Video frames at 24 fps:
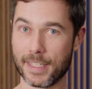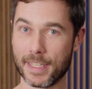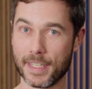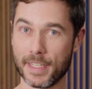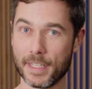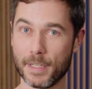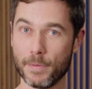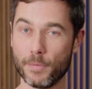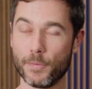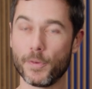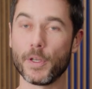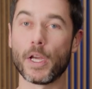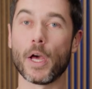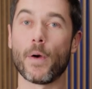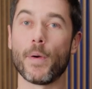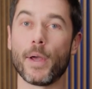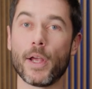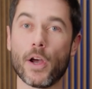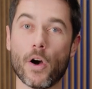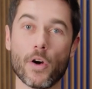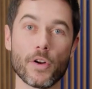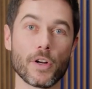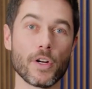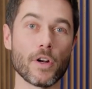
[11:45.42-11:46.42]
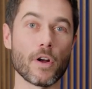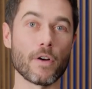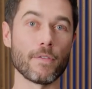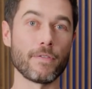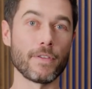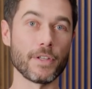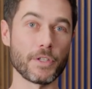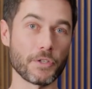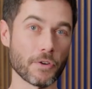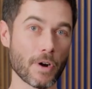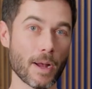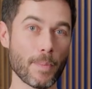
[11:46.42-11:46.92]
system for going on and
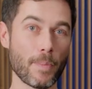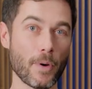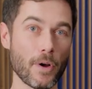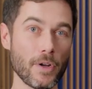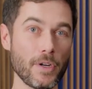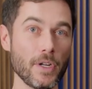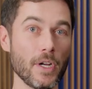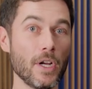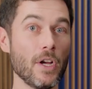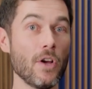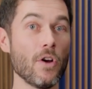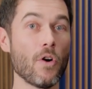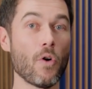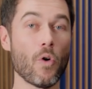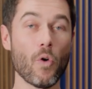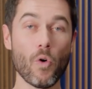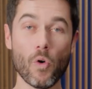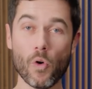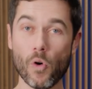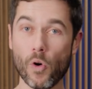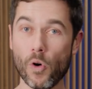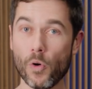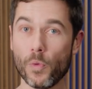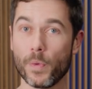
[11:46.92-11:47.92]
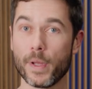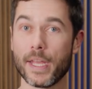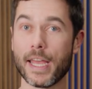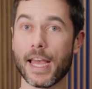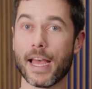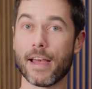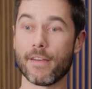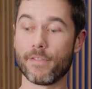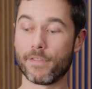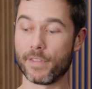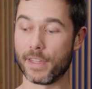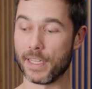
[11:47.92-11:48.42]
off a tripod, or we
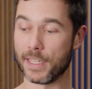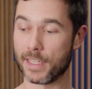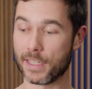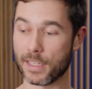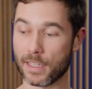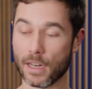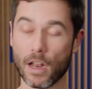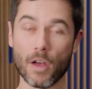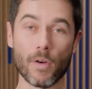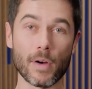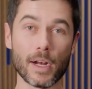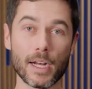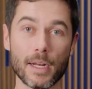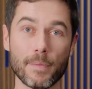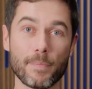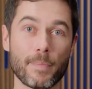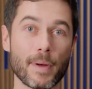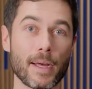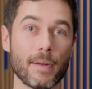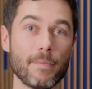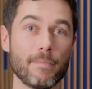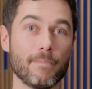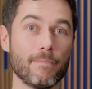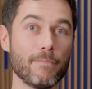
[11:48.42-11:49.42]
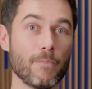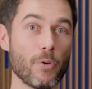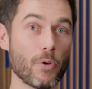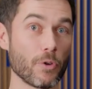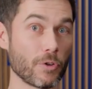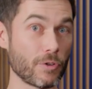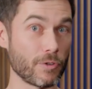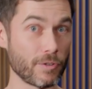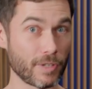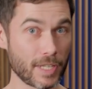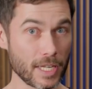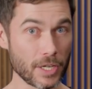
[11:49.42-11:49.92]
have the slower, but
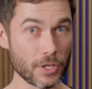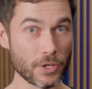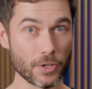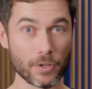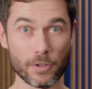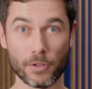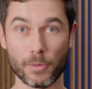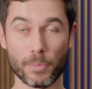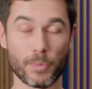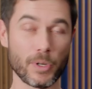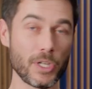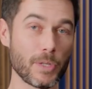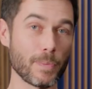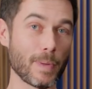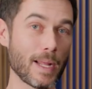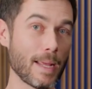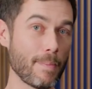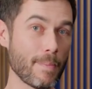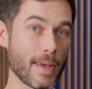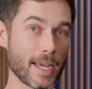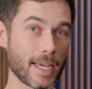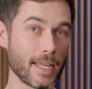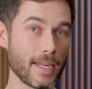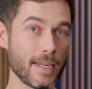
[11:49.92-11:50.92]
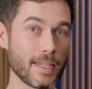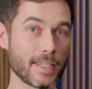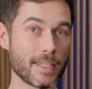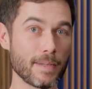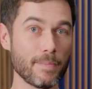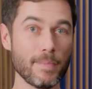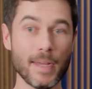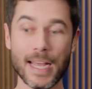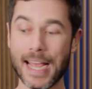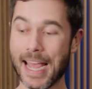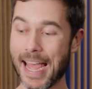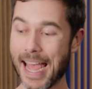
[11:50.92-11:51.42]
more traditional bridge plate
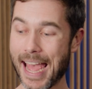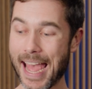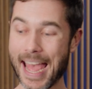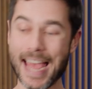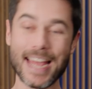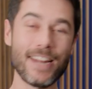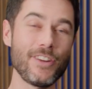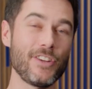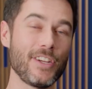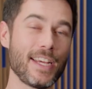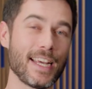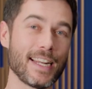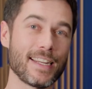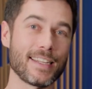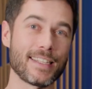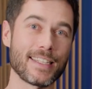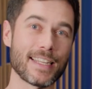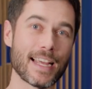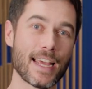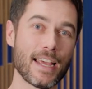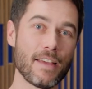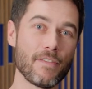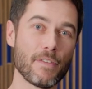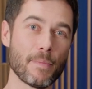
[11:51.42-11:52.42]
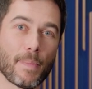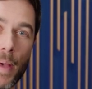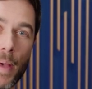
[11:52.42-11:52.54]
mechanism, and you get to save